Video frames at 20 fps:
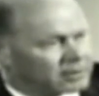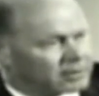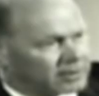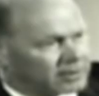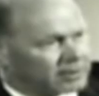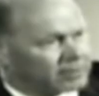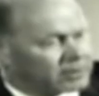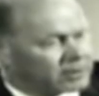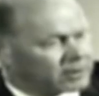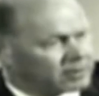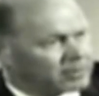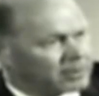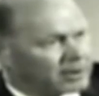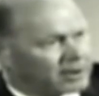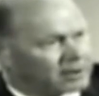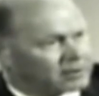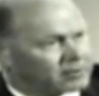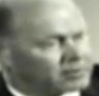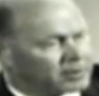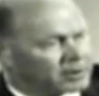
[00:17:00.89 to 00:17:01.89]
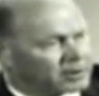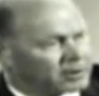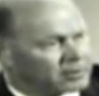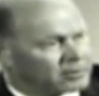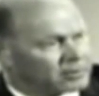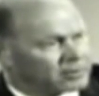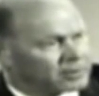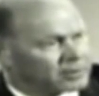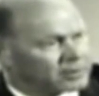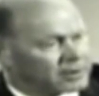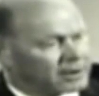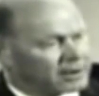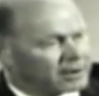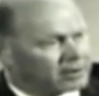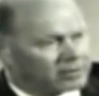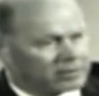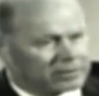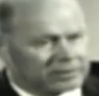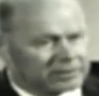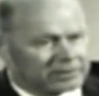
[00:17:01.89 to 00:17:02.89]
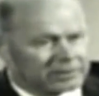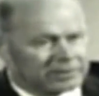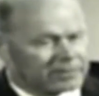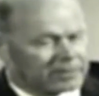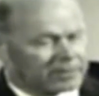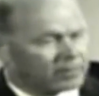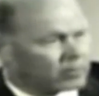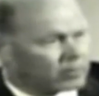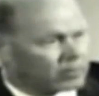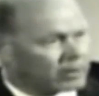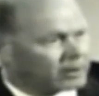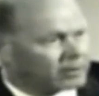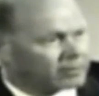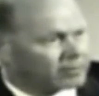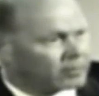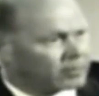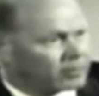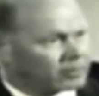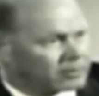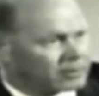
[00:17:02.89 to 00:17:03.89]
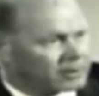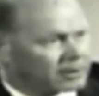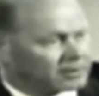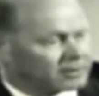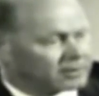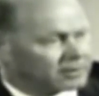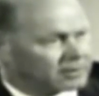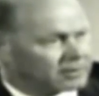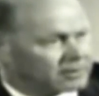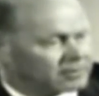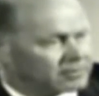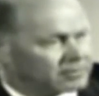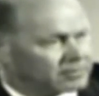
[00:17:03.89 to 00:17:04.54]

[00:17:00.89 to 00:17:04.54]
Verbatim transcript: 17 miles from the closest town, and they've never run phones out there.